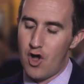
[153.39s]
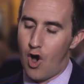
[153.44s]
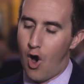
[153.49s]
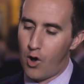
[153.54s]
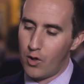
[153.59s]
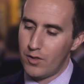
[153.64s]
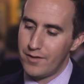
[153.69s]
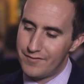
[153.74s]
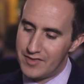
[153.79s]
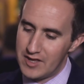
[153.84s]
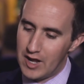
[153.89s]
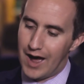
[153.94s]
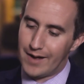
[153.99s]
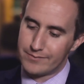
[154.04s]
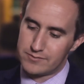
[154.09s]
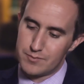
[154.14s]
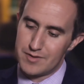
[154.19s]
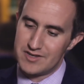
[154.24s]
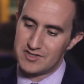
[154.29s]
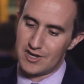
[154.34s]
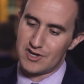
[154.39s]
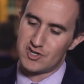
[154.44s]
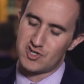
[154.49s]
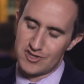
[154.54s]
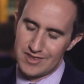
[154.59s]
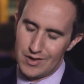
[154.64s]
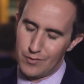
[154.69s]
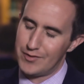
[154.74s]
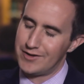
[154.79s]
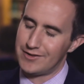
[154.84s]
all of the
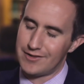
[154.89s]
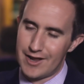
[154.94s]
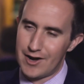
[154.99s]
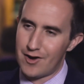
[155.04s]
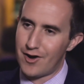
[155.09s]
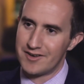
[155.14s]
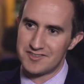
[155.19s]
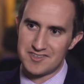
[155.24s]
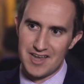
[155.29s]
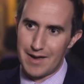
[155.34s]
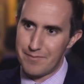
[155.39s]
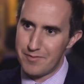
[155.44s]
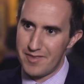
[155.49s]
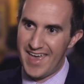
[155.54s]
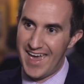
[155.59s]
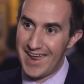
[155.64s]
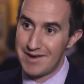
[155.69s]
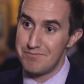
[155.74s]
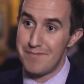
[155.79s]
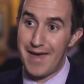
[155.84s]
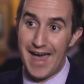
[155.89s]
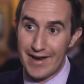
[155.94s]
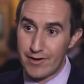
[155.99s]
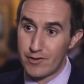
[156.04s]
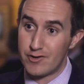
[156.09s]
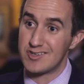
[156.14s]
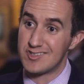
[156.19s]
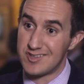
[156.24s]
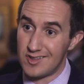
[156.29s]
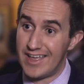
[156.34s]
optimization that we layer on top of that
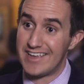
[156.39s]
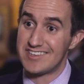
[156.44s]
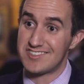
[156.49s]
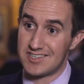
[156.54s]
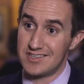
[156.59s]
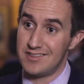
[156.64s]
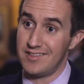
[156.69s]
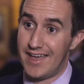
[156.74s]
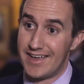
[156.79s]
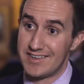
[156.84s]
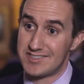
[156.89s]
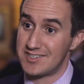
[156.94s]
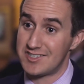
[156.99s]
matters less and less.